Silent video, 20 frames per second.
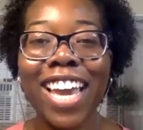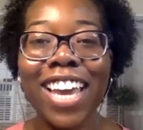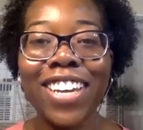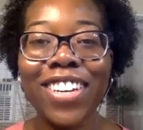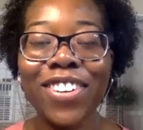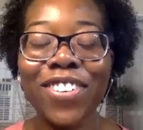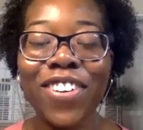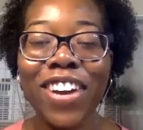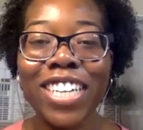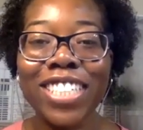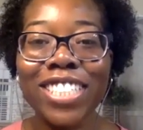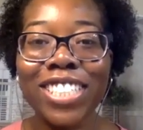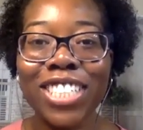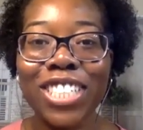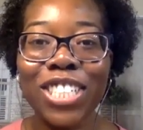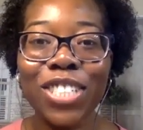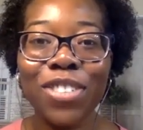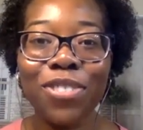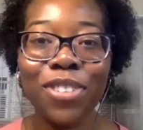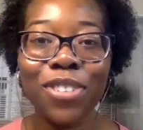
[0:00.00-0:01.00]
10
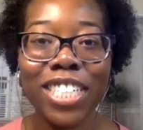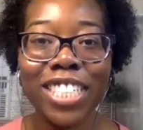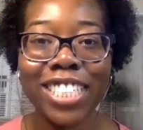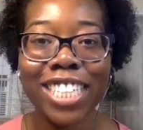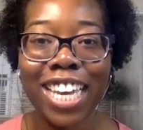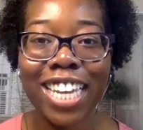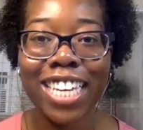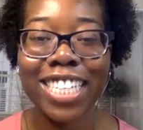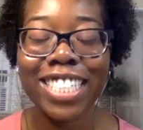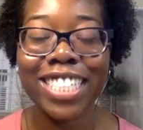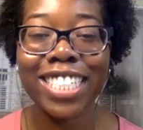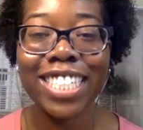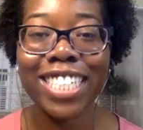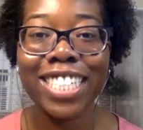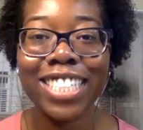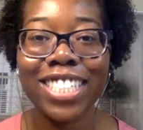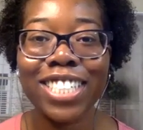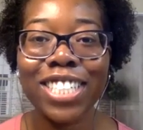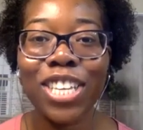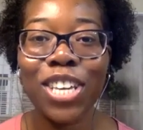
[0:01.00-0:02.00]
Questions with
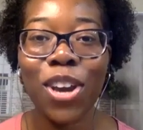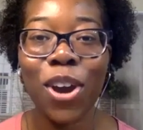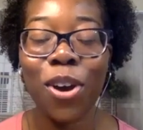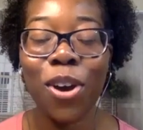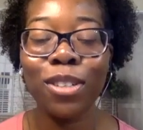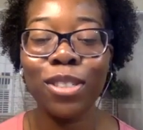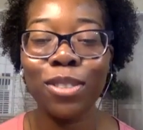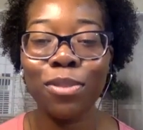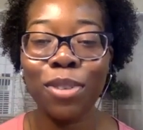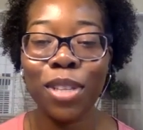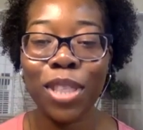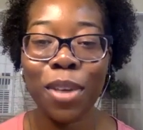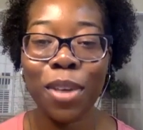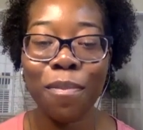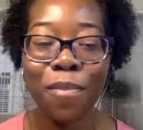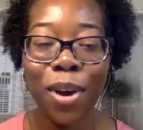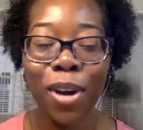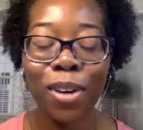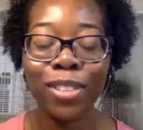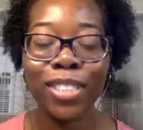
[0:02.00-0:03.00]
Genesis, the mm-hmm. host with
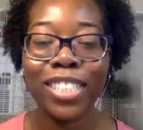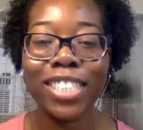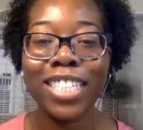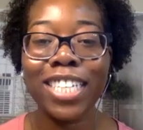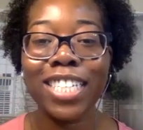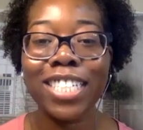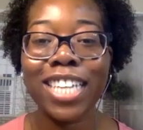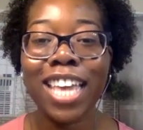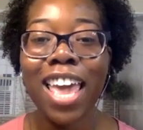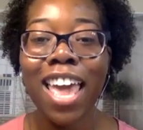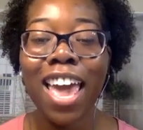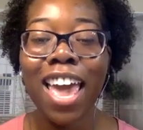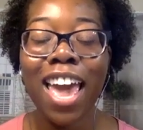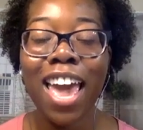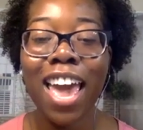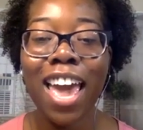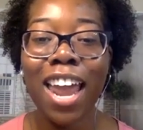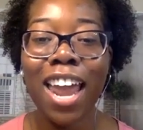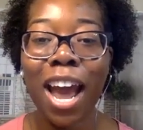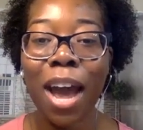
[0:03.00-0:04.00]
the mostest.
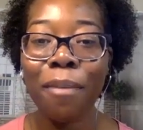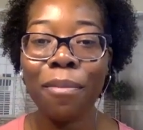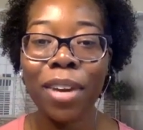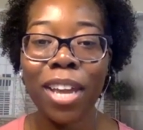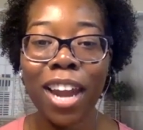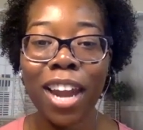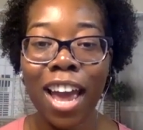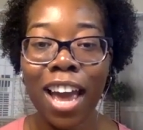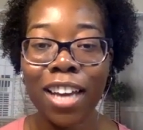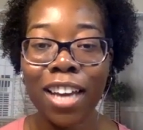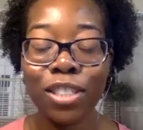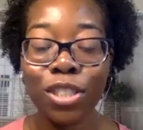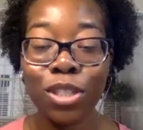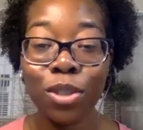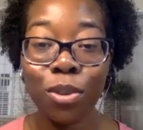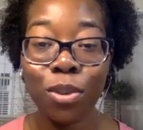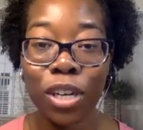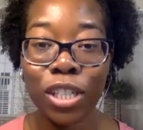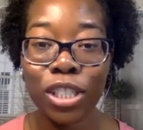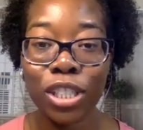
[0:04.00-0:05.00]
And I'm going to ask
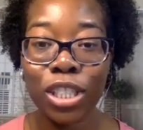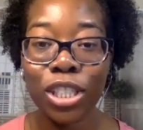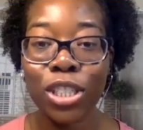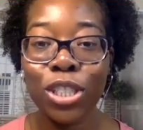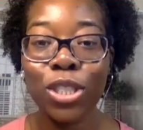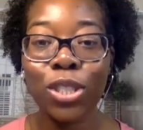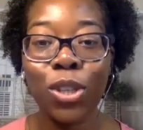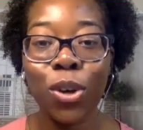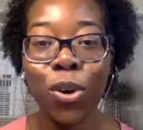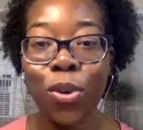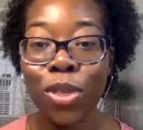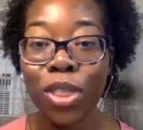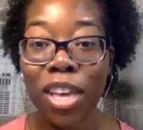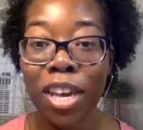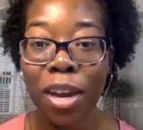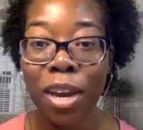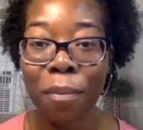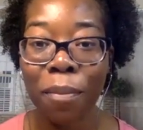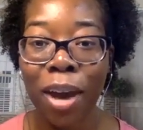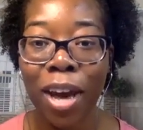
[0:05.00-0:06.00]
you questions. Don't
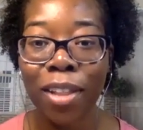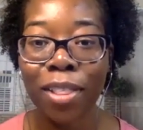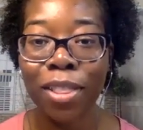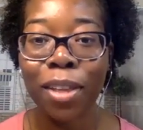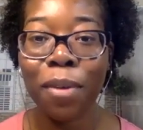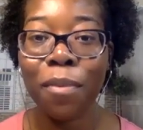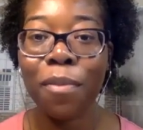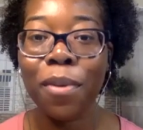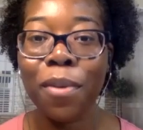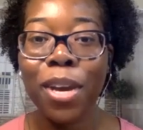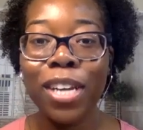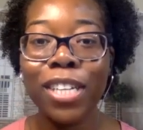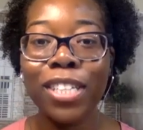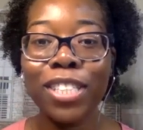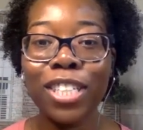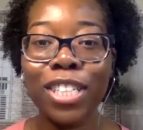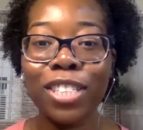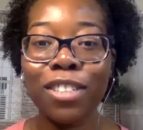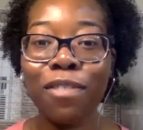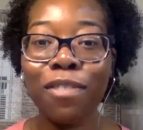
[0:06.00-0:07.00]
think about them,
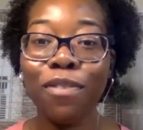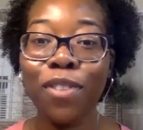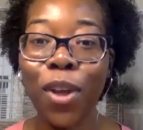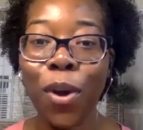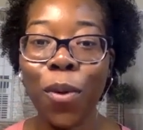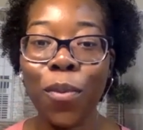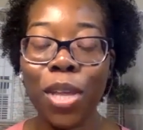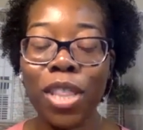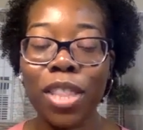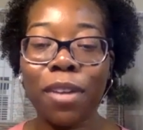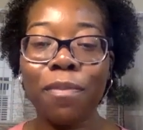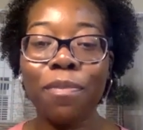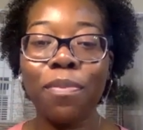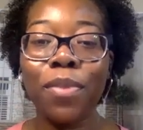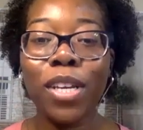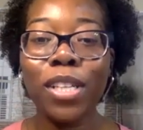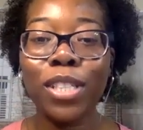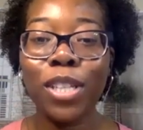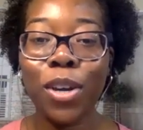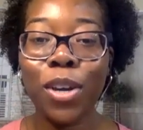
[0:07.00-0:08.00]
just flow with it.
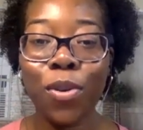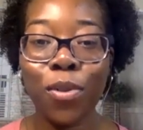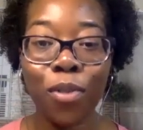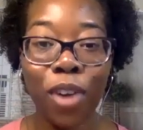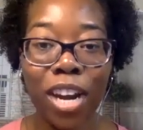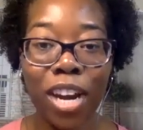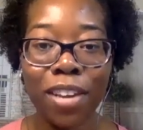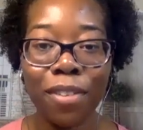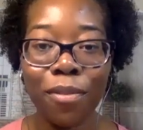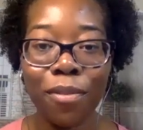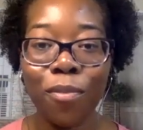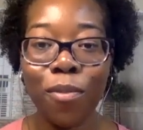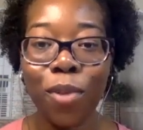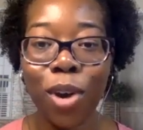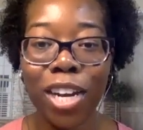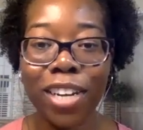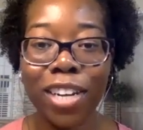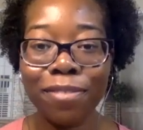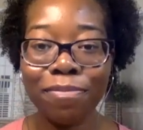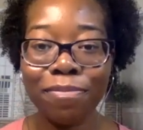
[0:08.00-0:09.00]
So, okay. ready?
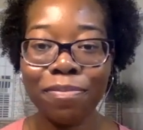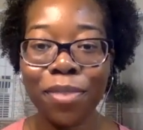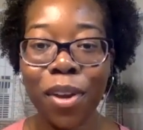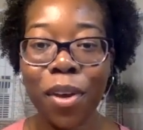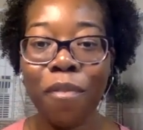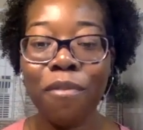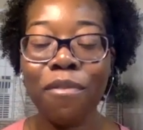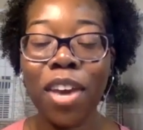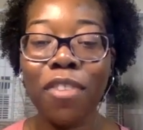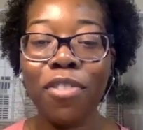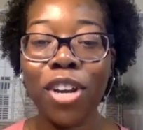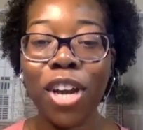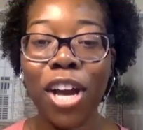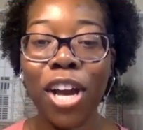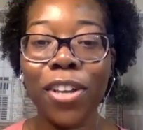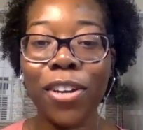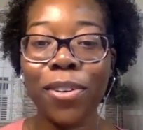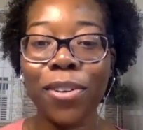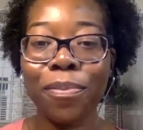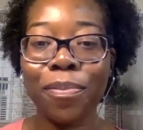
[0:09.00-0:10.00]
One. Yeah. Favorite
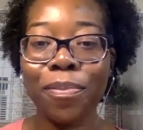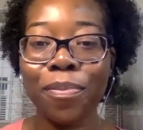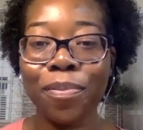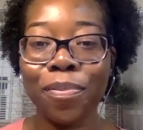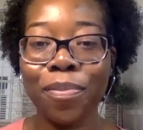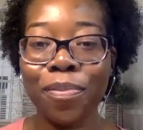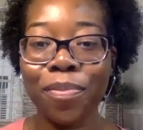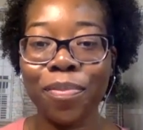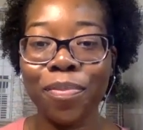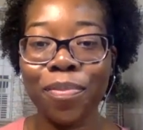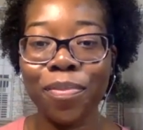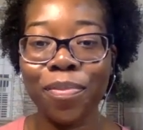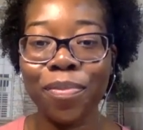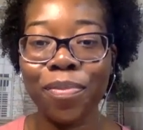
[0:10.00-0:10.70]
color? Don't